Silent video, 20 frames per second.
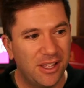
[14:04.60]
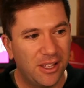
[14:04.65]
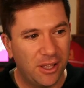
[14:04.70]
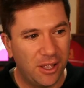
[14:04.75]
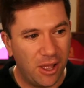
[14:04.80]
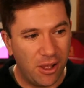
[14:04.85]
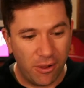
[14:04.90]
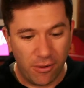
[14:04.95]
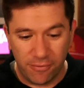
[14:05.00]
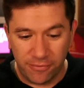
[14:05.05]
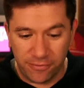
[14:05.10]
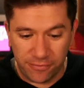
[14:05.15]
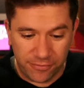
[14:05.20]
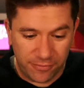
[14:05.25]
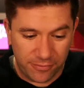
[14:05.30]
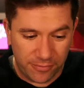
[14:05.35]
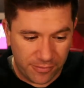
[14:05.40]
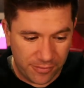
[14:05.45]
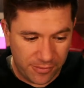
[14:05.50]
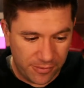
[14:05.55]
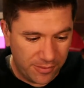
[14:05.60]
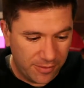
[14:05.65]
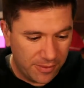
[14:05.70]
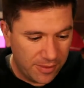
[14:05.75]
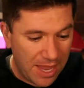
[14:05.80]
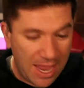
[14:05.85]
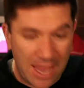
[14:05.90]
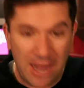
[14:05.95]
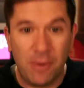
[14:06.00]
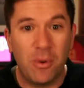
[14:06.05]
of,
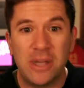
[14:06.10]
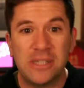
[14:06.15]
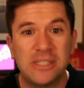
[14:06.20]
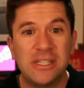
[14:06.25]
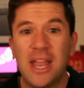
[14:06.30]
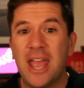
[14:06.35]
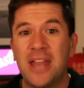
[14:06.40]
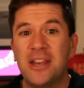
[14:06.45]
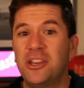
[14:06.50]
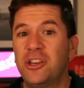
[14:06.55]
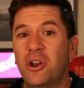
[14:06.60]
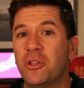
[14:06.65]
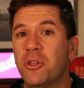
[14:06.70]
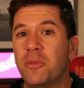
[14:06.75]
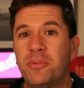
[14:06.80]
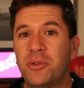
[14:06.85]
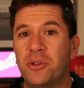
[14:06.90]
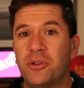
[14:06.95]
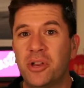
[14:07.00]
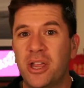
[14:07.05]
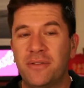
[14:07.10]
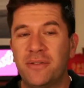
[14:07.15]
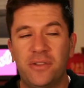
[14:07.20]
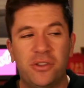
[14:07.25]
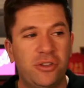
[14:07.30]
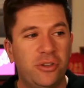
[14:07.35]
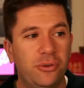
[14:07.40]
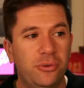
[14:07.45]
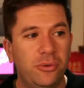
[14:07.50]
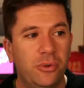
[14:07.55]
and it wasn't, and the beauty of it
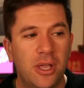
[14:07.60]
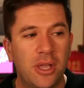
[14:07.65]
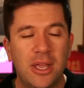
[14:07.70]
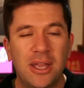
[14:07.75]
too,